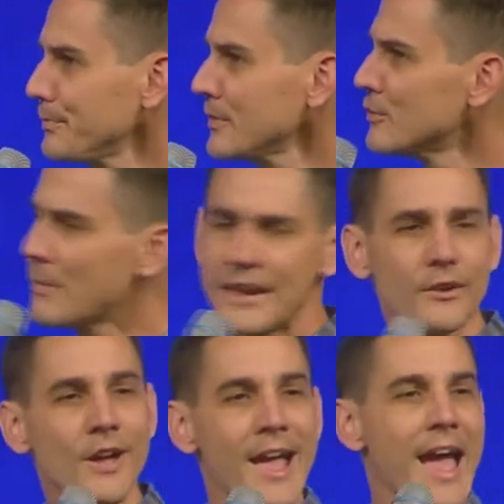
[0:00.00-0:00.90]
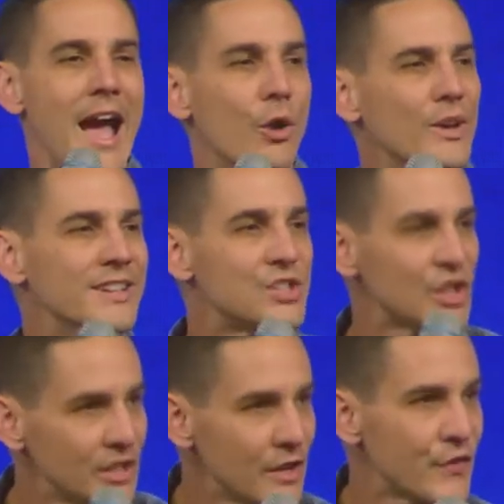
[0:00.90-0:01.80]
No matter how
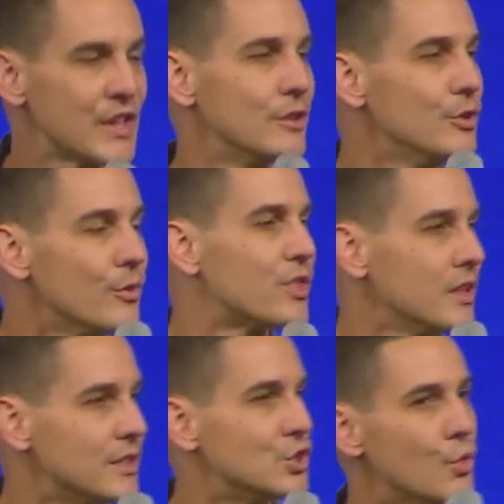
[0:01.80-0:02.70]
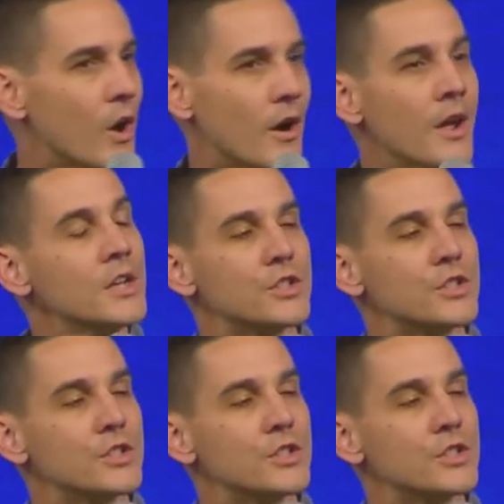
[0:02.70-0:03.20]
insignificant you think that you are,